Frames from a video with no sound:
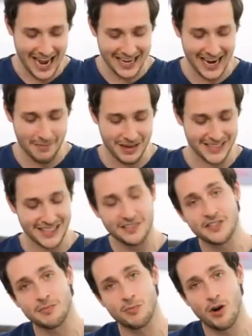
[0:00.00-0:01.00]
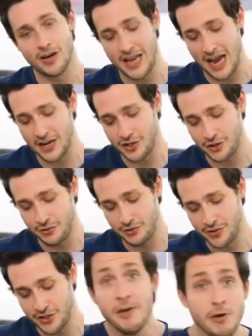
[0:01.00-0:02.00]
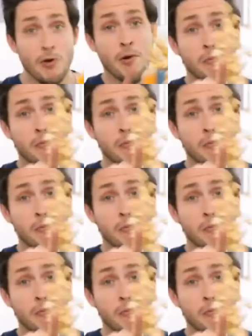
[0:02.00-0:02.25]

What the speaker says: got myself some raw cashews.